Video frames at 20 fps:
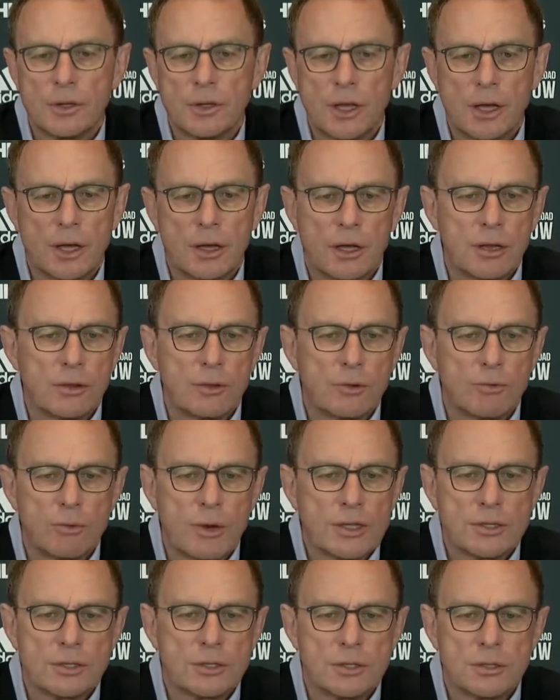And the
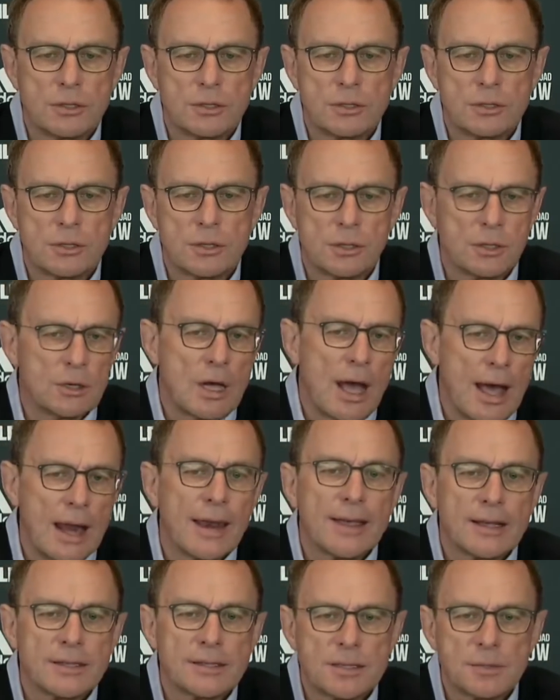rest is...
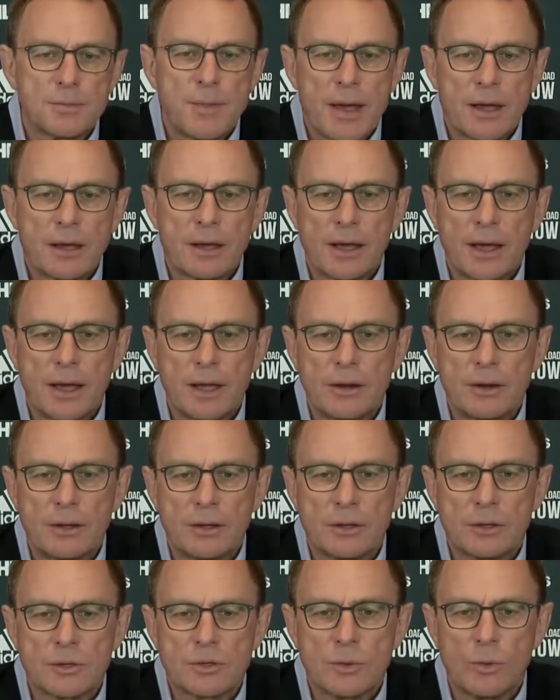Alex is back again
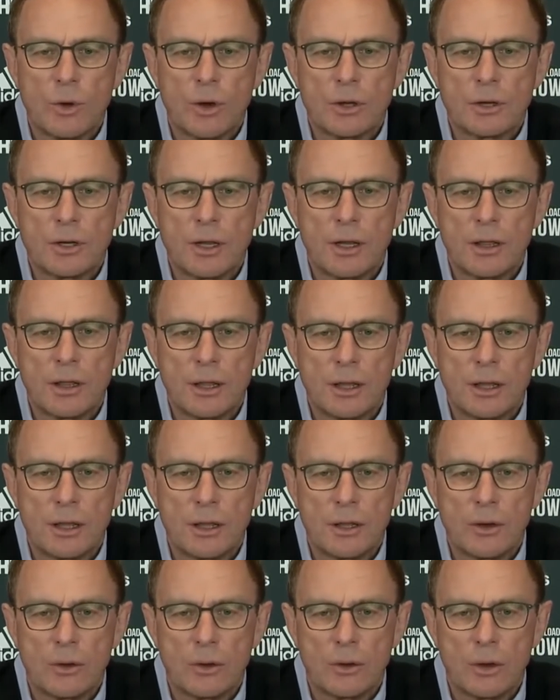in the squad. I think
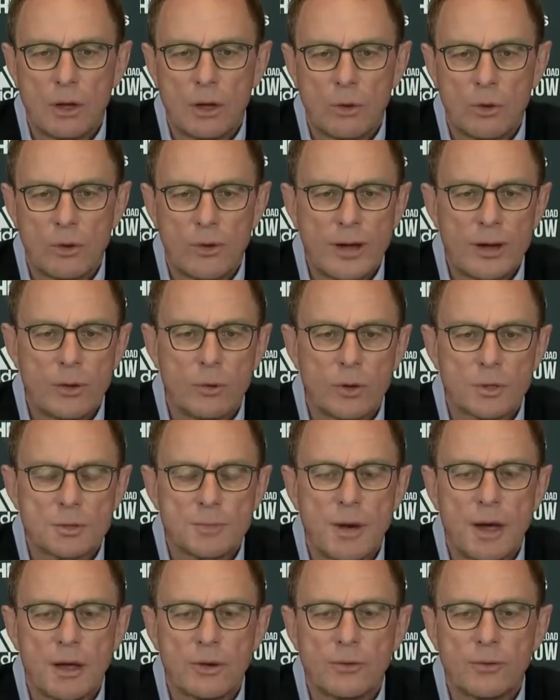he already was
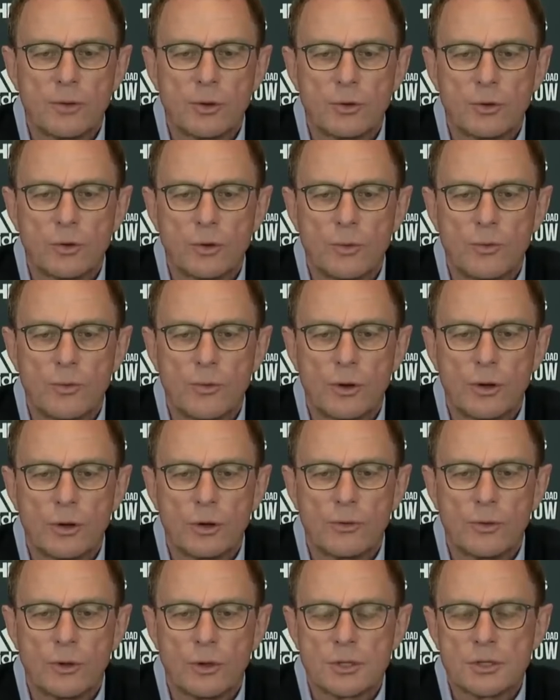part of the group
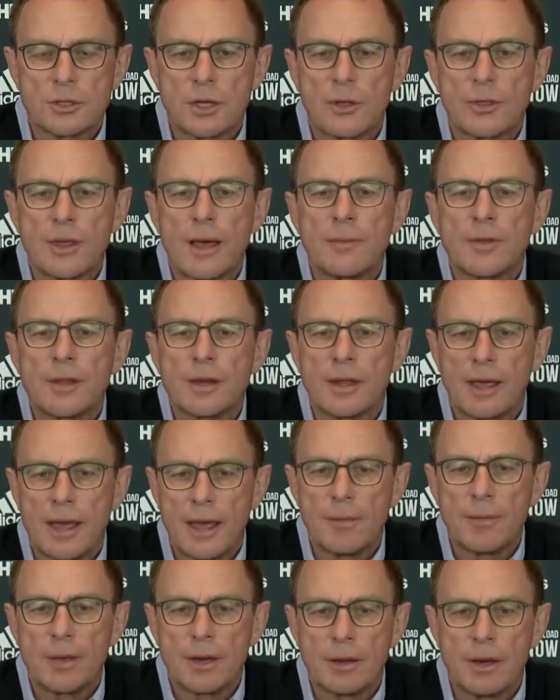for the Southampton
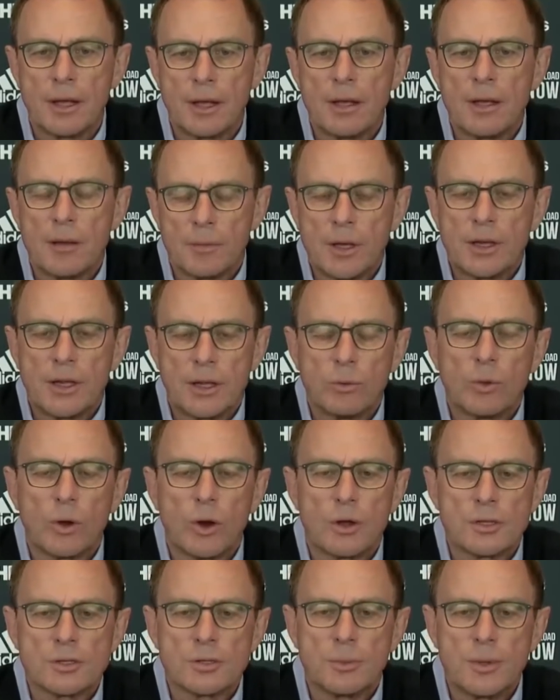game, but he
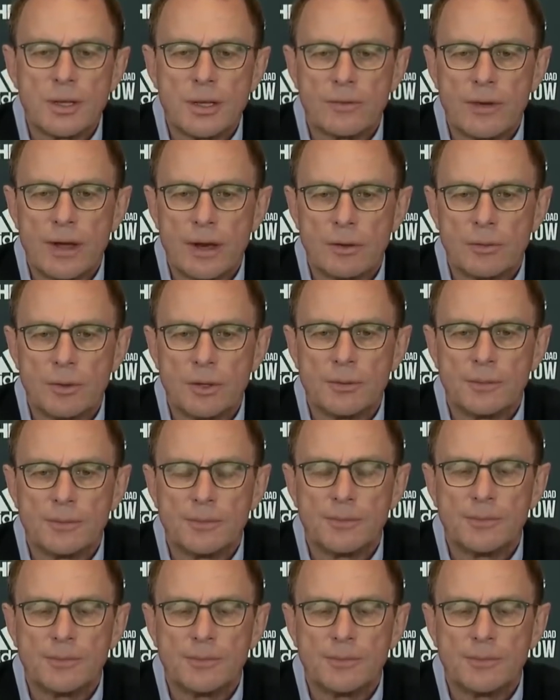will also be available.